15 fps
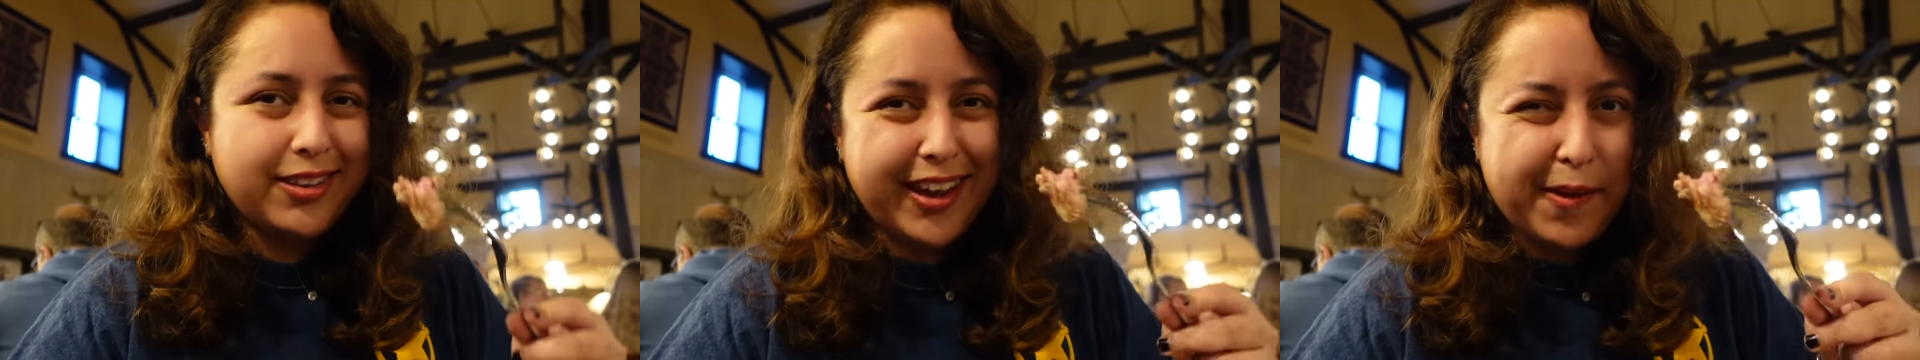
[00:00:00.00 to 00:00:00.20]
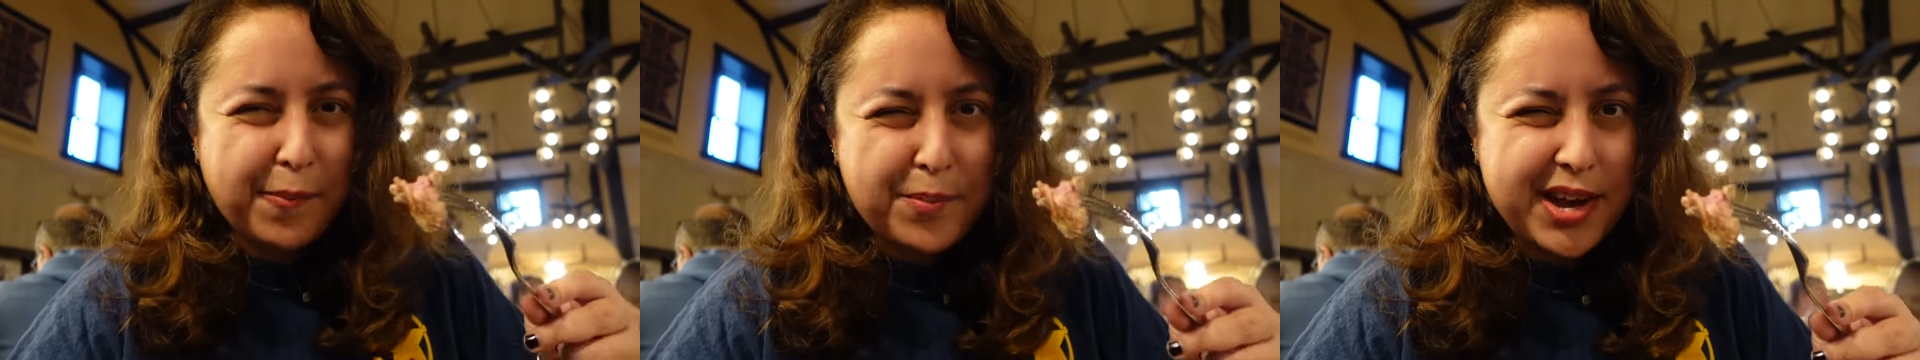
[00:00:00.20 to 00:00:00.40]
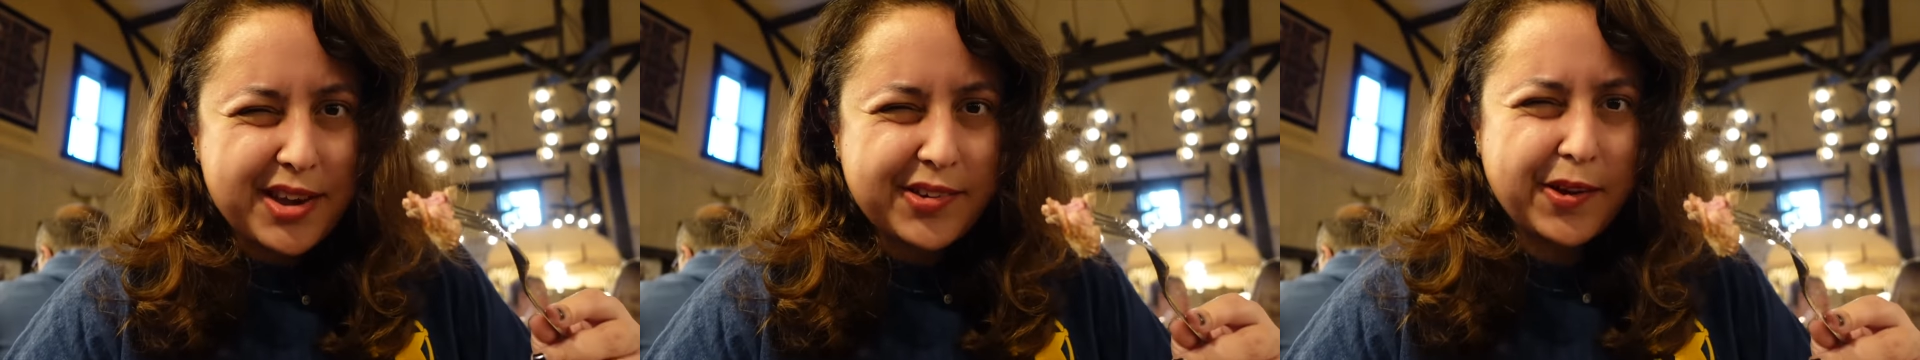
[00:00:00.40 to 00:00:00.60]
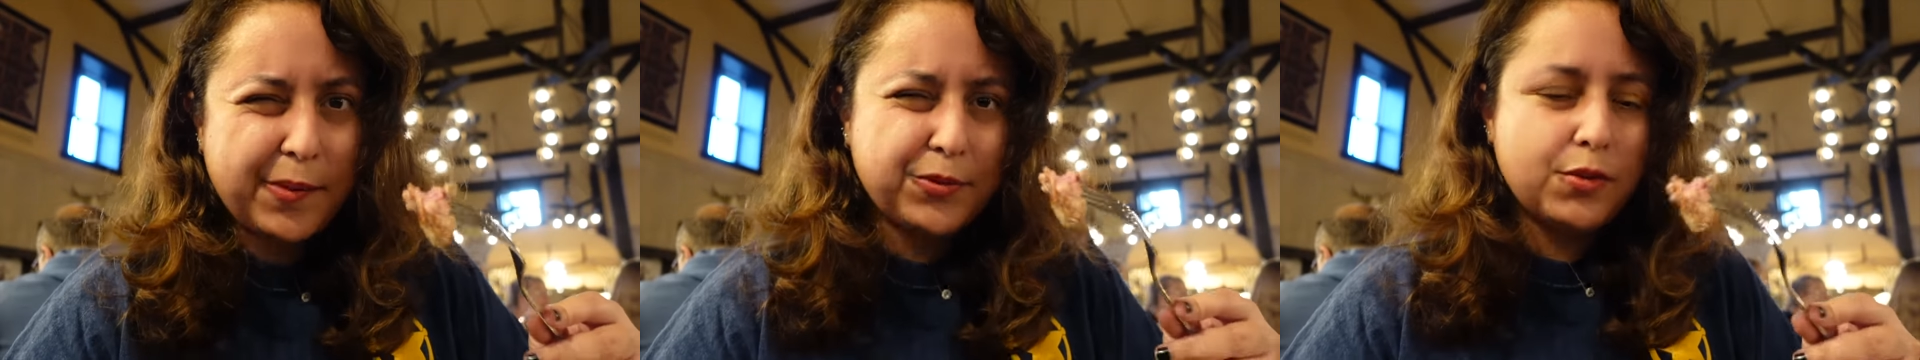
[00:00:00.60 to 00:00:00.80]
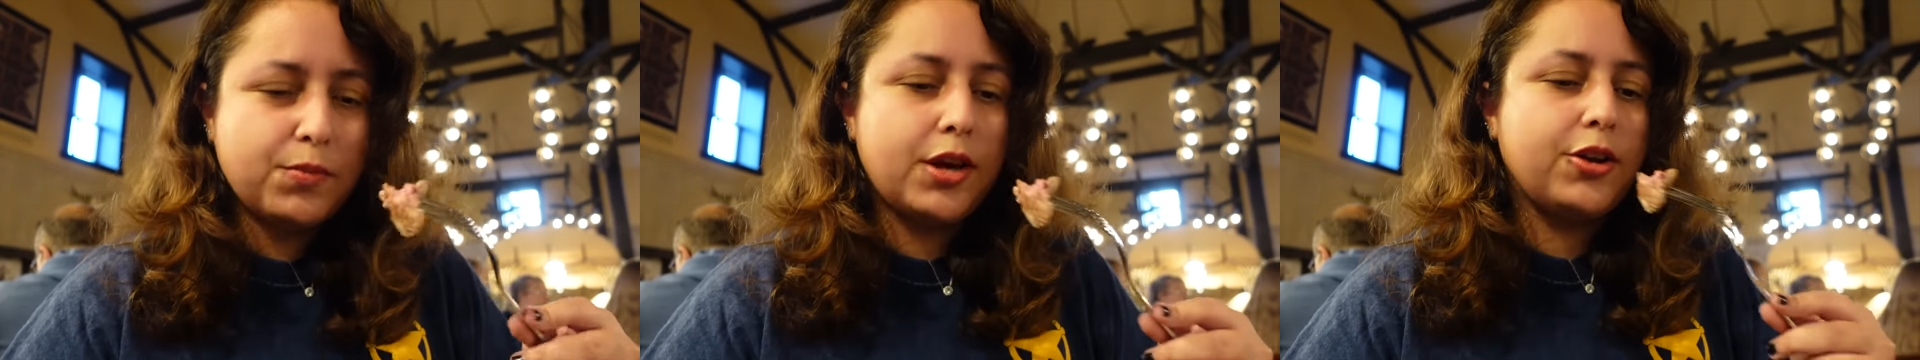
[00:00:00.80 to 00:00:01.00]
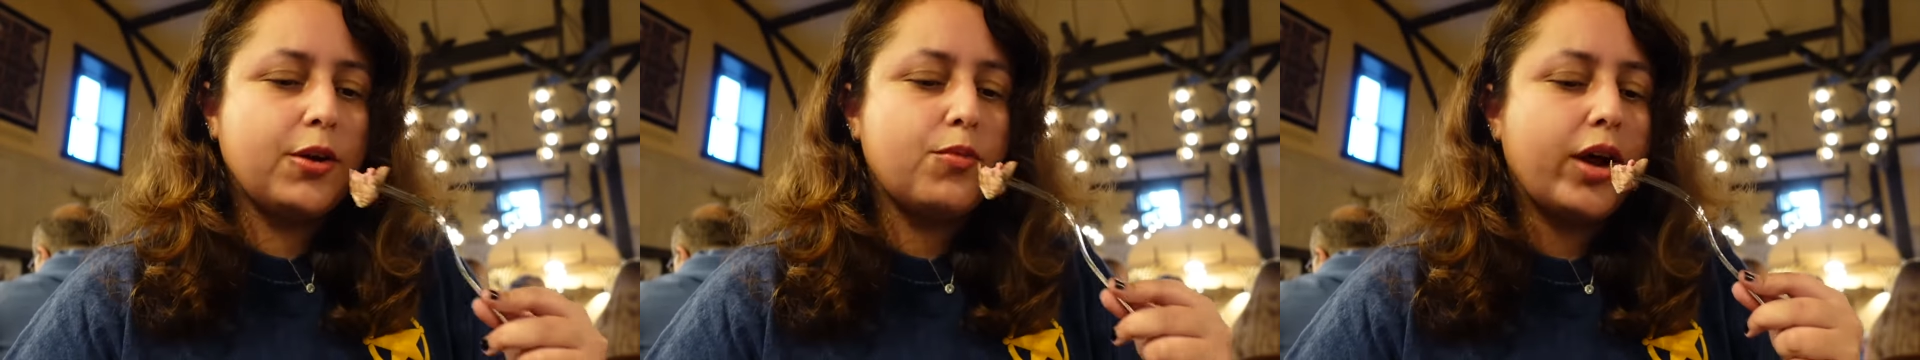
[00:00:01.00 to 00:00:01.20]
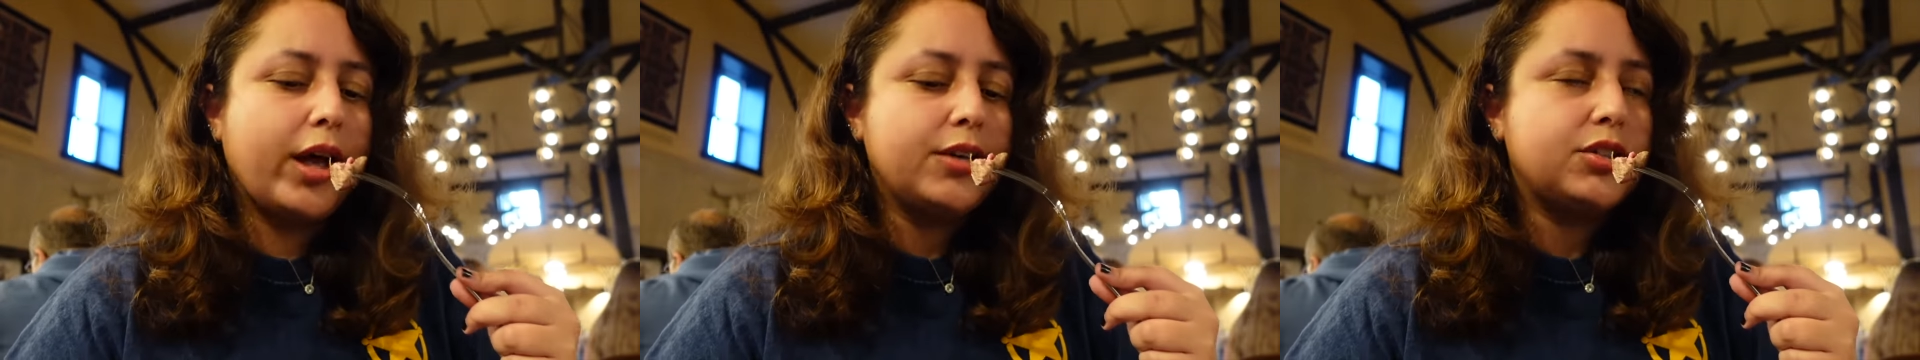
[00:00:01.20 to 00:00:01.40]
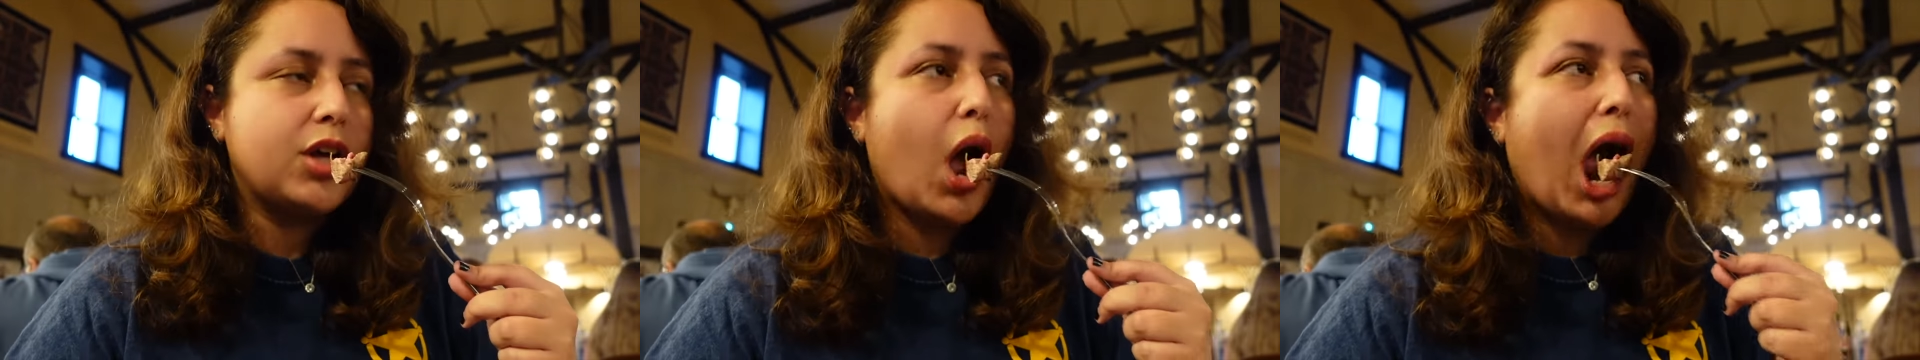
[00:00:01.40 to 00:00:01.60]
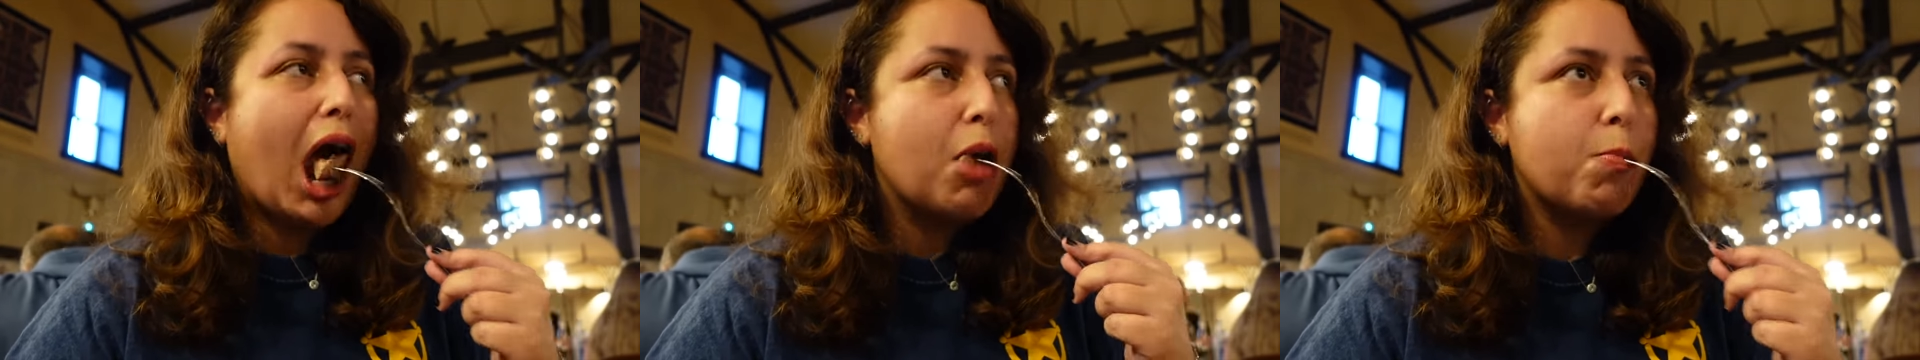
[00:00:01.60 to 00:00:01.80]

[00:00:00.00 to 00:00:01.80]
like medium to medium rare, so